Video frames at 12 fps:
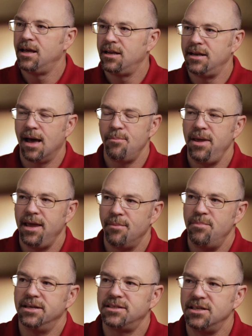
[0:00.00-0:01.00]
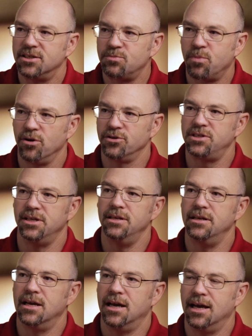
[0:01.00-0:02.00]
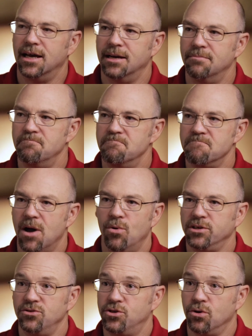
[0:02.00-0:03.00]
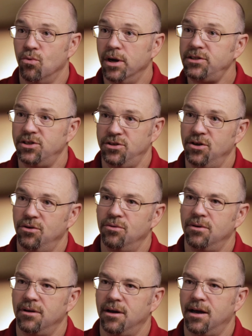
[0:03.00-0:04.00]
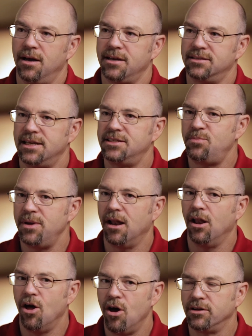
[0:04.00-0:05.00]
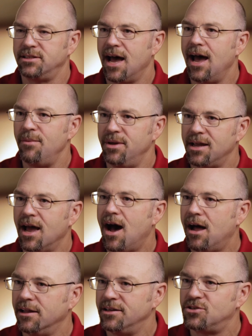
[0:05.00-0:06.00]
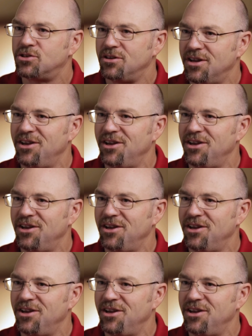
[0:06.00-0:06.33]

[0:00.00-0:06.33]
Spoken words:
Not being a business person, I wasn't sure what to do because I'd spent a long time in college,